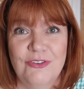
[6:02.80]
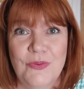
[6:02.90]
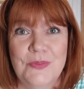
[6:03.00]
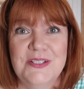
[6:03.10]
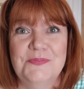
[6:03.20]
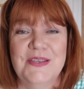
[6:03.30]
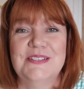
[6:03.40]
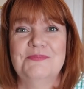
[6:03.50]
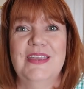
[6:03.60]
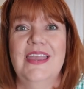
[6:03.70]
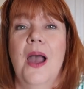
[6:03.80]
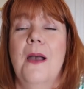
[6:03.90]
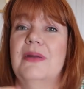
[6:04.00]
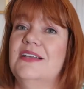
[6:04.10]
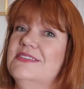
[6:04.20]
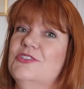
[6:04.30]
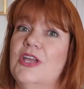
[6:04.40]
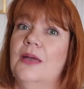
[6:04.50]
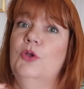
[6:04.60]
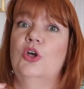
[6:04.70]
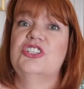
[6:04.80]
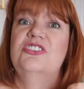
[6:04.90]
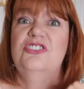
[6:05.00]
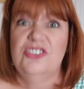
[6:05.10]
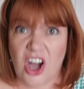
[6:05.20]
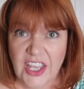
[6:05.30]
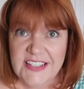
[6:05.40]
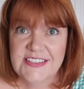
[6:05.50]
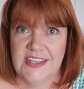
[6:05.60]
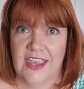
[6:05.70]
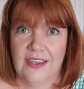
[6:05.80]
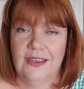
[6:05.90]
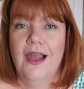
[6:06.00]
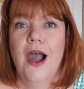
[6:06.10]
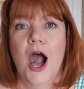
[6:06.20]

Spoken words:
for a woman as big as me. But considering I'm not dieting,